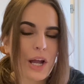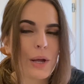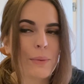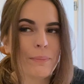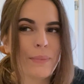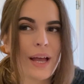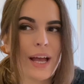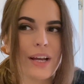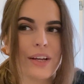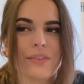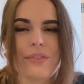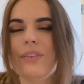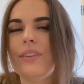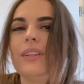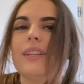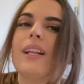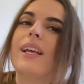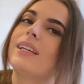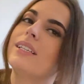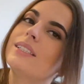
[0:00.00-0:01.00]
come back for
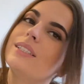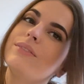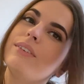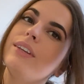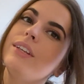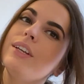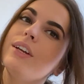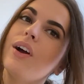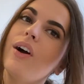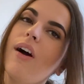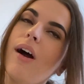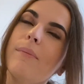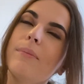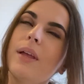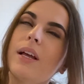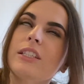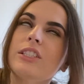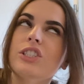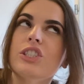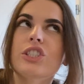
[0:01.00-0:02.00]
the next video. I'm
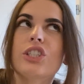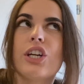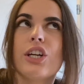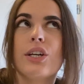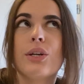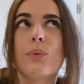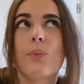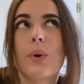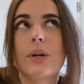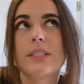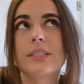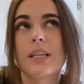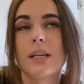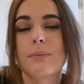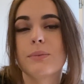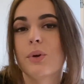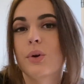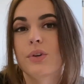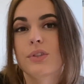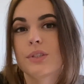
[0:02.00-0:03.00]
not sure what I'm
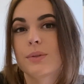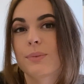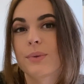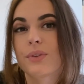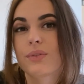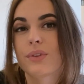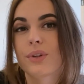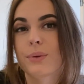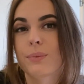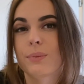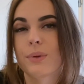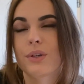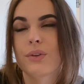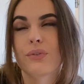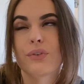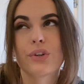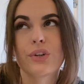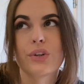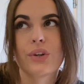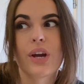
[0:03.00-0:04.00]
going to be filming
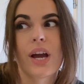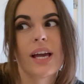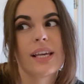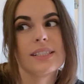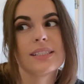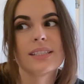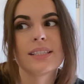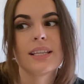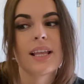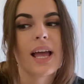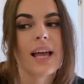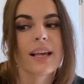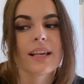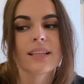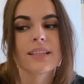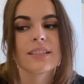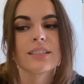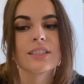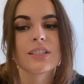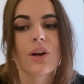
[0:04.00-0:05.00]
for you guys
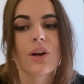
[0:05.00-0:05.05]
next,